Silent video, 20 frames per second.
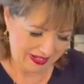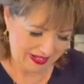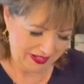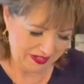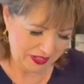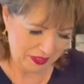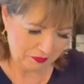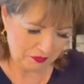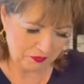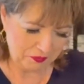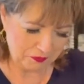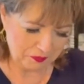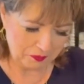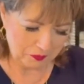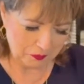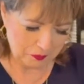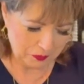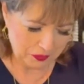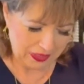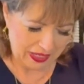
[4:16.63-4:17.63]
You ever
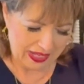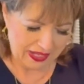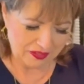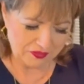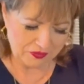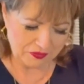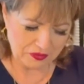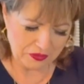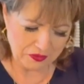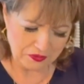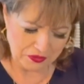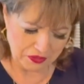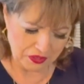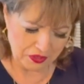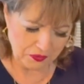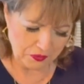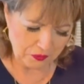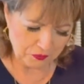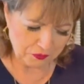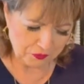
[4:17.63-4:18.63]
realize,
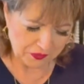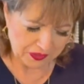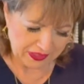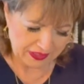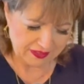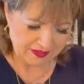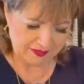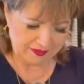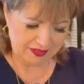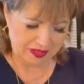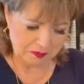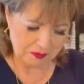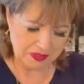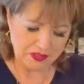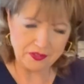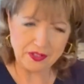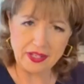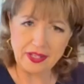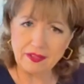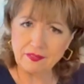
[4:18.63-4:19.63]
you're forgetting
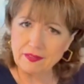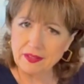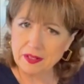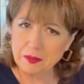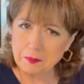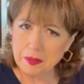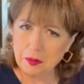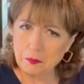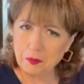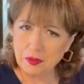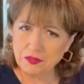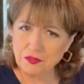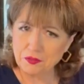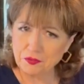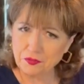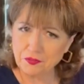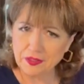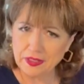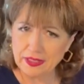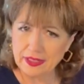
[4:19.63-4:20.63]
something, you can't think about what
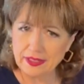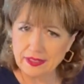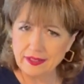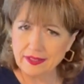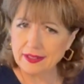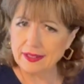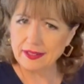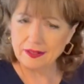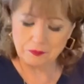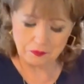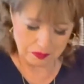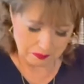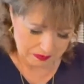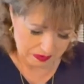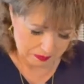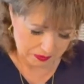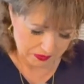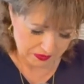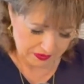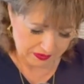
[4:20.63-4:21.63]
you're forgetting. You can't
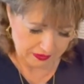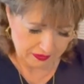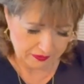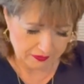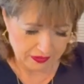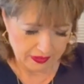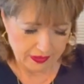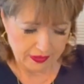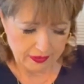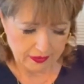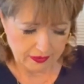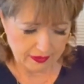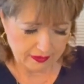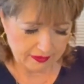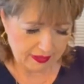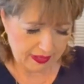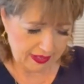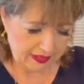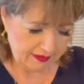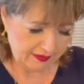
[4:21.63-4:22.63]
remember until you
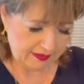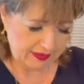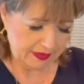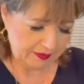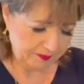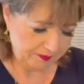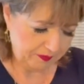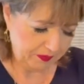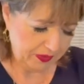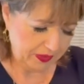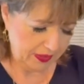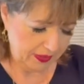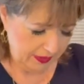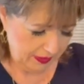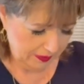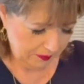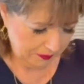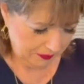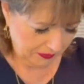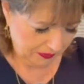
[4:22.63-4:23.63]
taste it.
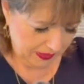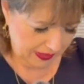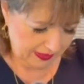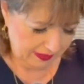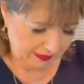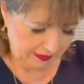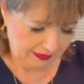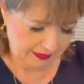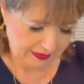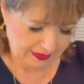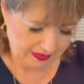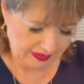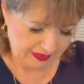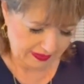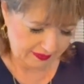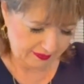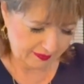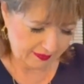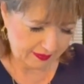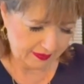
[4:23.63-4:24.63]
Well, thank
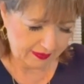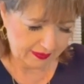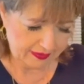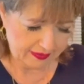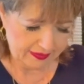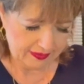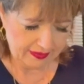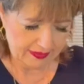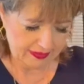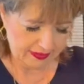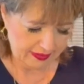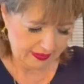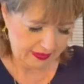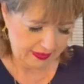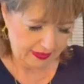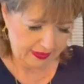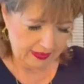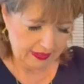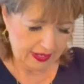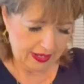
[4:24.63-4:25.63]
goodness.
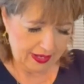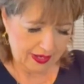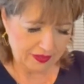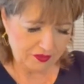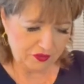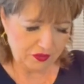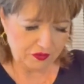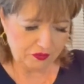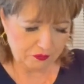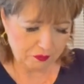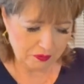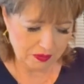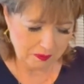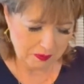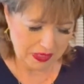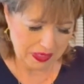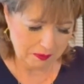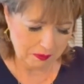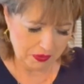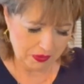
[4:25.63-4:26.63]
I just
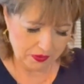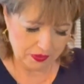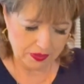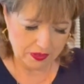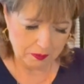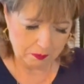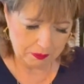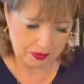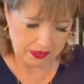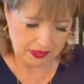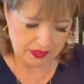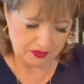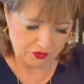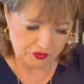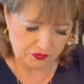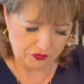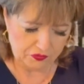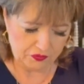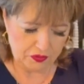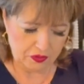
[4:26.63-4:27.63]
remembered a
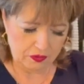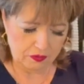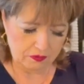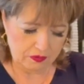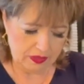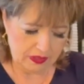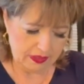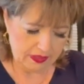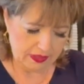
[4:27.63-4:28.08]
pinch of salt.